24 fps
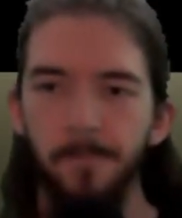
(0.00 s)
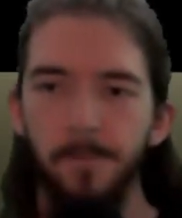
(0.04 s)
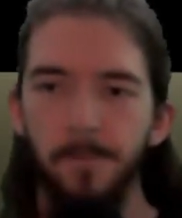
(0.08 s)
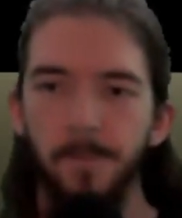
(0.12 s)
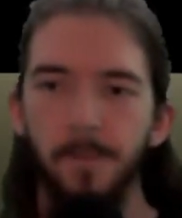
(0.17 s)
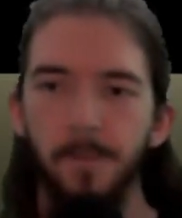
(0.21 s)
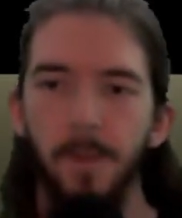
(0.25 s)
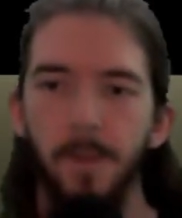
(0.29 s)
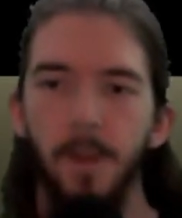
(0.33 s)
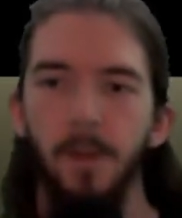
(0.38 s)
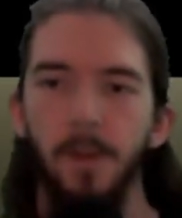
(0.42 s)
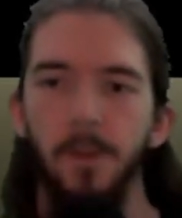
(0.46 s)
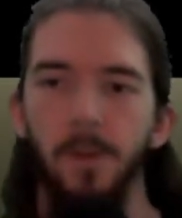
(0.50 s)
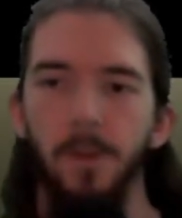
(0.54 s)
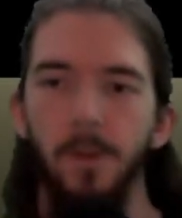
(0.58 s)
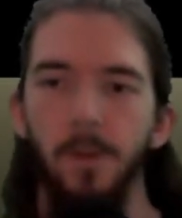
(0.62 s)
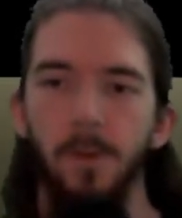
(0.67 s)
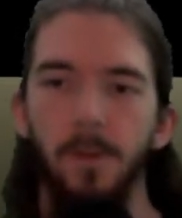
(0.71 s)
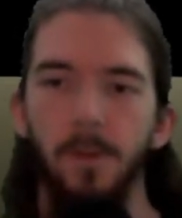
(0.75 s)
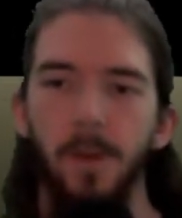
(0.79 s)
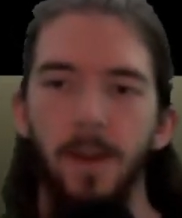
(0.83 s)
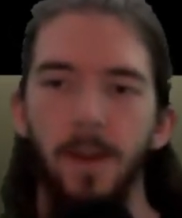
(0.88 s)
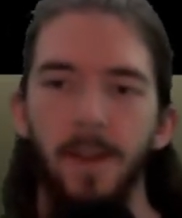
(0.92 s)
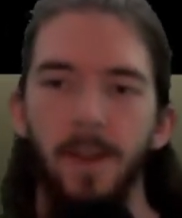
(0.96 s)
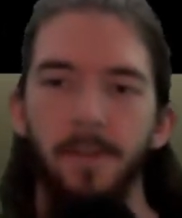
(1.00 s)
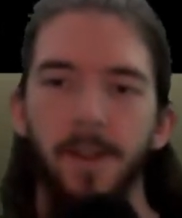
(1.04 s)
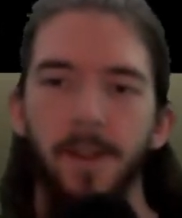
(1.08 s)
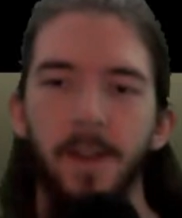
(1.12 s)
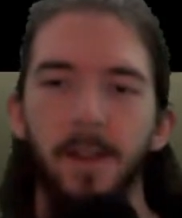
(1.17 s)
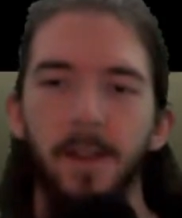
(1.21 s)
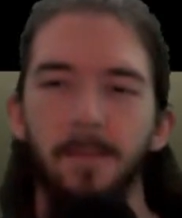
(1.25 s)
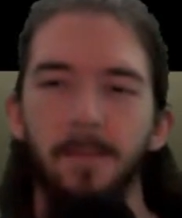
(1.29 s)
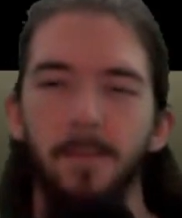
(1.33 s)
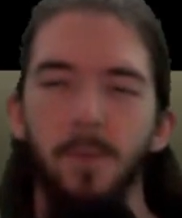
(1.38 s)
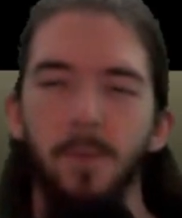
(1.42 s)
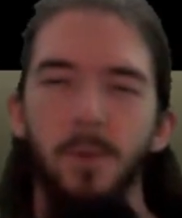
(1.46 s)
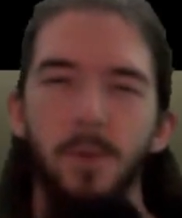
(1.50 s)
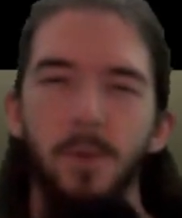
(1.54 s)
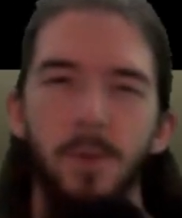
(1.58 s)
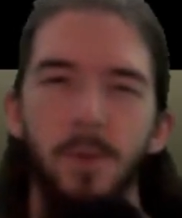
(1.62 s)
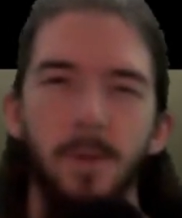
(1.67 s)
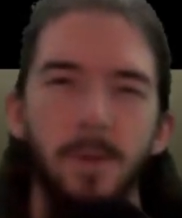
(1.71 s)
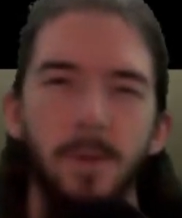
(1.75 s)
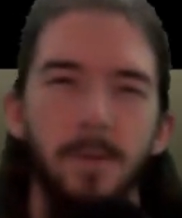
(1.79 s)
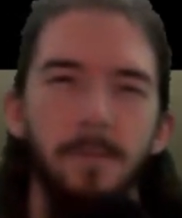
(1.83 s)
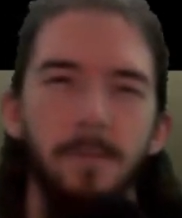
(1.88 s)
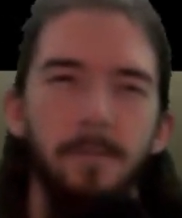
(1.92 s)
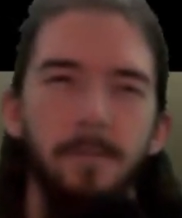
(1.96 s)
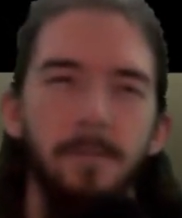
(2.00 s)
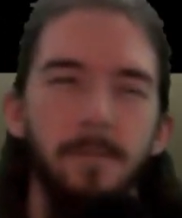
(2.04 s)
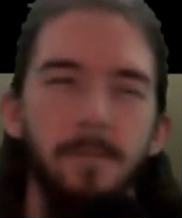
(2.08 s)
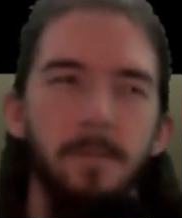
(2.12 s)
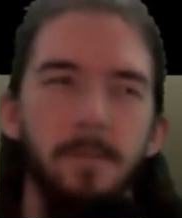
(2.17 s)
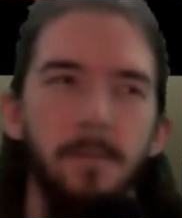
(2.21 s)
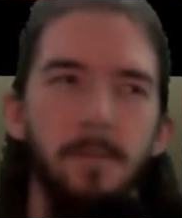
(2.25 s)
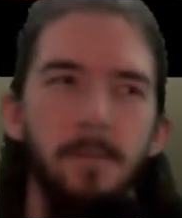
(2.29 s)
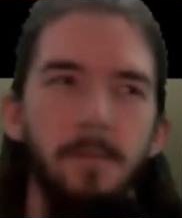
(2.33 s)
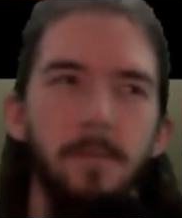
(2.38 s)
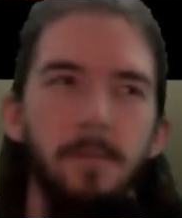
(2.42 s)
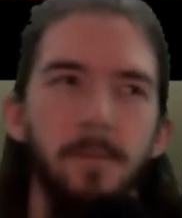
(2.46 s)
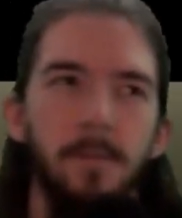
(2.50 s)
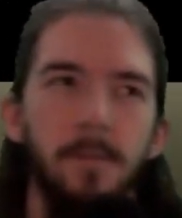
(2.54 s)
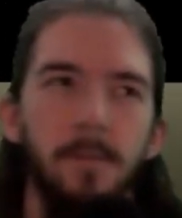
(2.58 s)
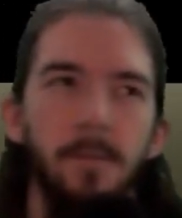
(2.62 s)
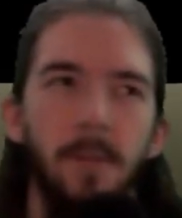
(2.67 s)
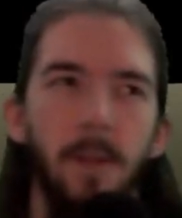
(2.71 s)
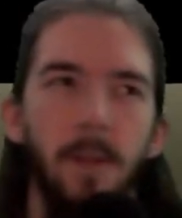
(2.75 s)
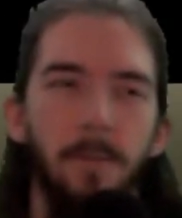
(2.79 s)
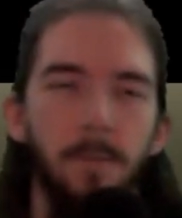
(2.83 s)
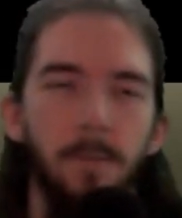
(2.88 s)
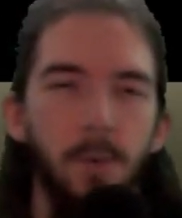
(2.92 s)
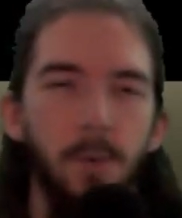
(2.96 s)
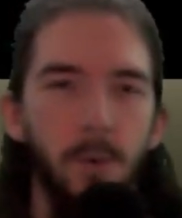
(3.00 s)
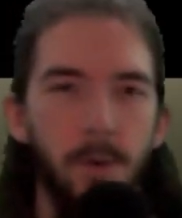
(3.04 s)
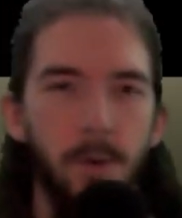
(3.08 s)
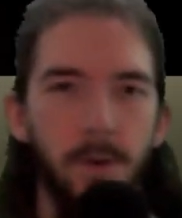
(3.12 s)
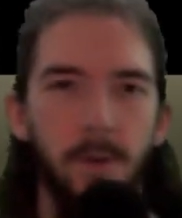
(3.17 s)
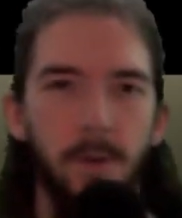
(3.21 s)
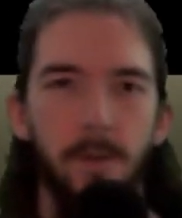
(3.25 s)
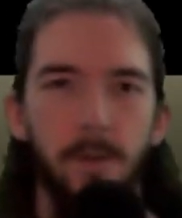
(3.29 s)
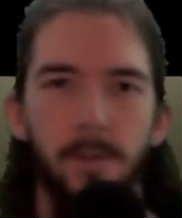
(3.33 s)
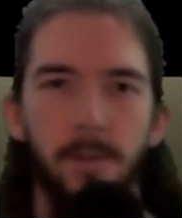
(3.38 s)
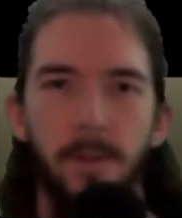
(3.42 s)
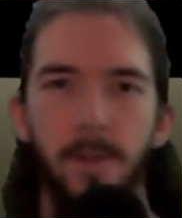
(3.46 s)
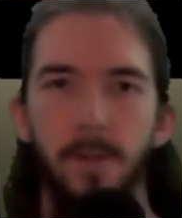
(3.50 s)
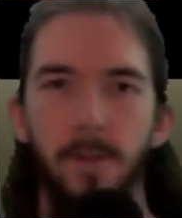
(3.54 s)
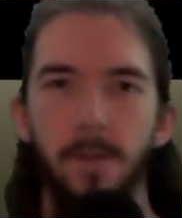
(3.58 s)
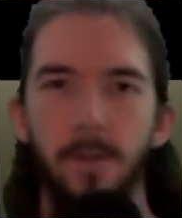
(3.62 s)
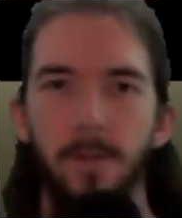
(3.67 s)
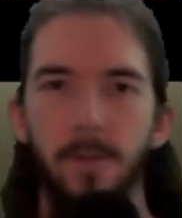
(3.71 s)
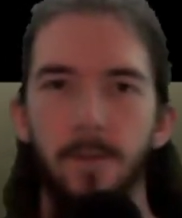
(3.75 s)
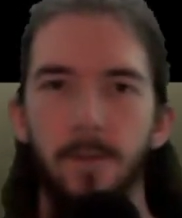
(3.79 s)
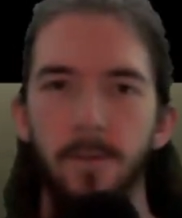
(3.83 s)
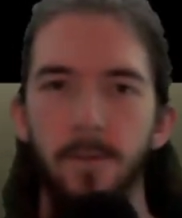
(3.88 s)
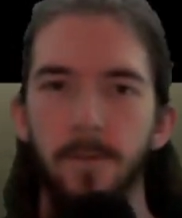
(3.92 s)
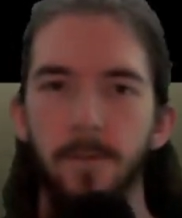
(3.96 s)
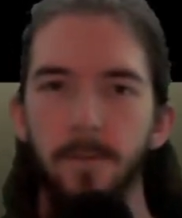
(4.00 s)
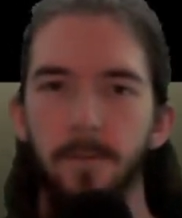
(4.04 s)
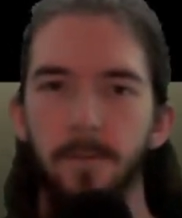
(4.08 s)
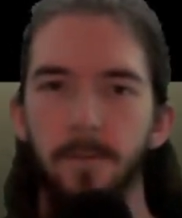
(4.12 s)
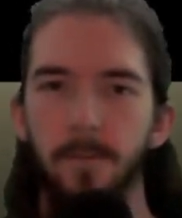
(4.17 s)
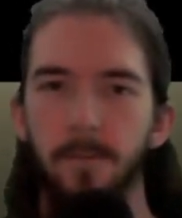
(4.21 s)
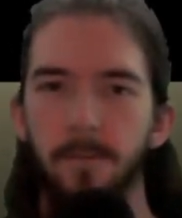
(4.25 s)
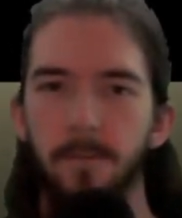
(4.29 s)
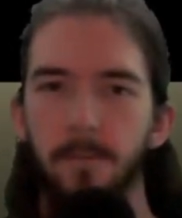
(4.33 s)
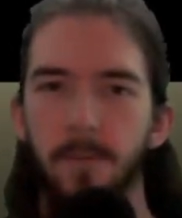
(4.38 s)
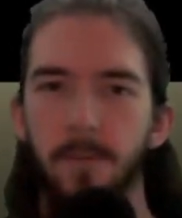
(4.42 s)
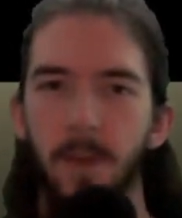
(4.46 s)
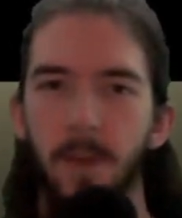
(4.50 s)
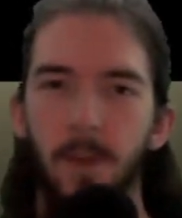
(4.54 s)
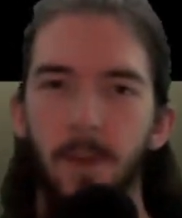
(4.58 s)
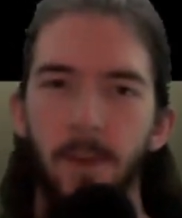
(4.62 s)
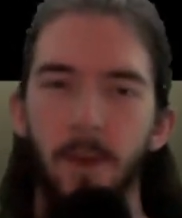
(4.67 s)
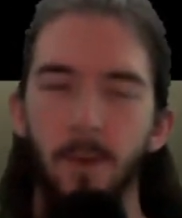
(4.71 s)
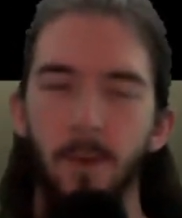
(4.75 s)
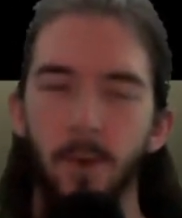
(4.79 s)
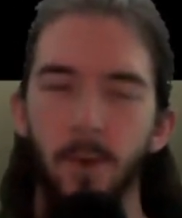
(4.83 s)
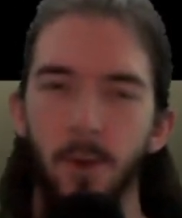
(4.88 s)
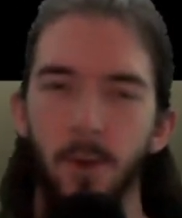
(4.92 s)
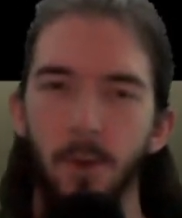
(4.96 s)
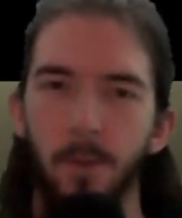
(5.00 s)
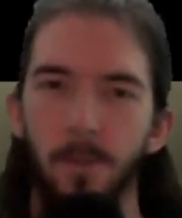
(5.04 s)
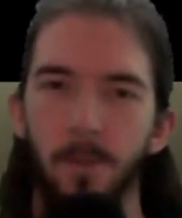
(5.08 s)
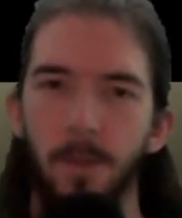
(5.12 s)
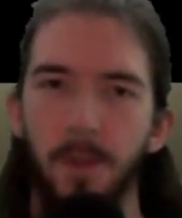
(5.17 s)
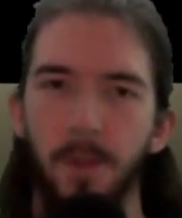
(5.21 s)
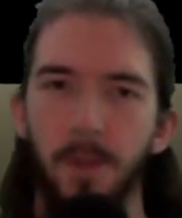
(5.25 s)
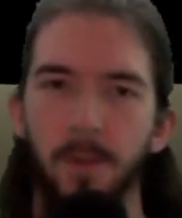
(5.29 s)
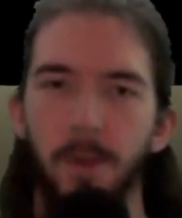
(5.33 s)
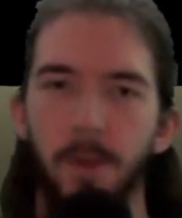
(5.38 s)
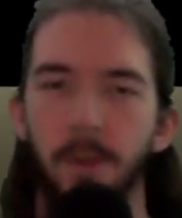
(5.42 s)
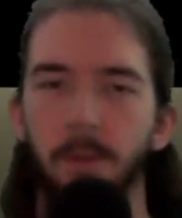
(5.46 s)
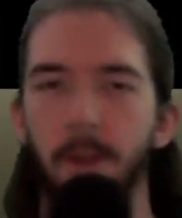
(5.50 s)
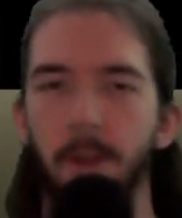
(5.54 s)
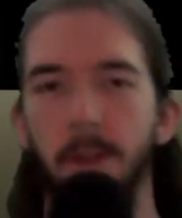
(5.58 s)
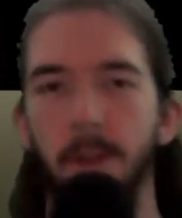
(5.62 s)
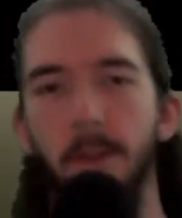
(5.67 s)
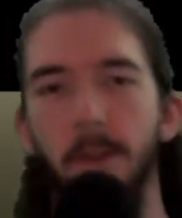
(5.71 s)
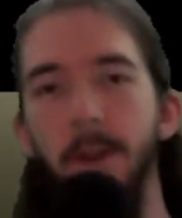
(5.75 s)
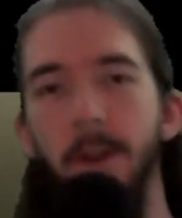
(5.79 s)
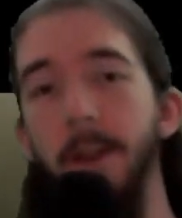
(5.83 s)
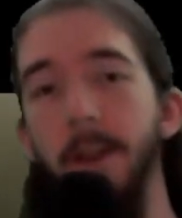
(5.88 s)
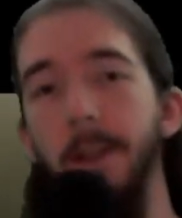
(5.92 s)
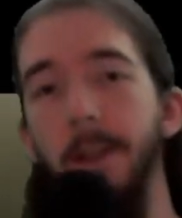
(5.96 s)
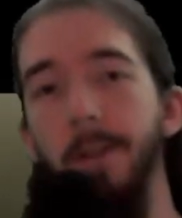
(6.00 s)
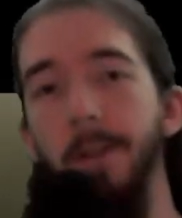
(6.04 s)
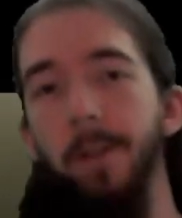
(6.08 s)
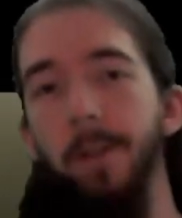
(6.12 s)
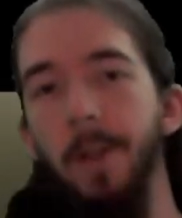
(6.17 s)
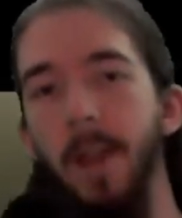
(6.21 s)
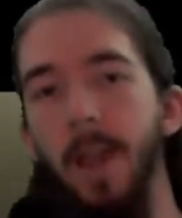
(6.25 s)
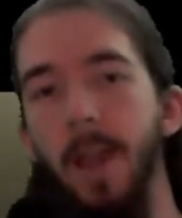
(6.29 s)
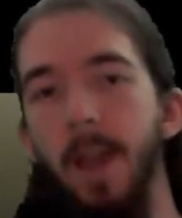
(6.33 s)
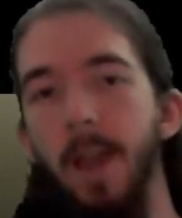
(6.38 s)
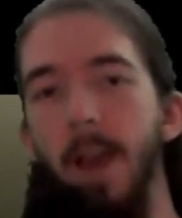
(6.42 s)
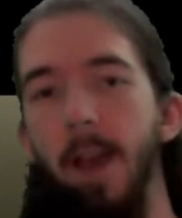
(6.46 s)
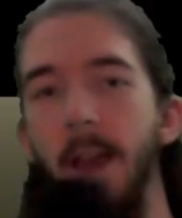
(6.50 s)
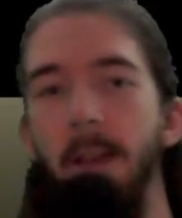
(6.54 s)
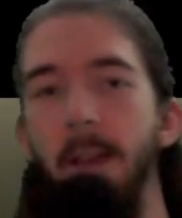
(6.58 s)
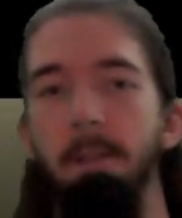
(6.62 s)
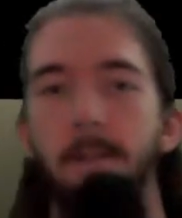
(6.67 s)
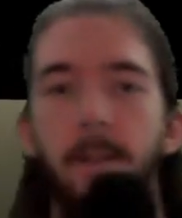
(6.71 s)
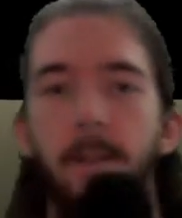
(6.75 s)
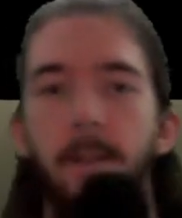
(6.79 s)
So I find it more important to distinguish between whether or not it's an AI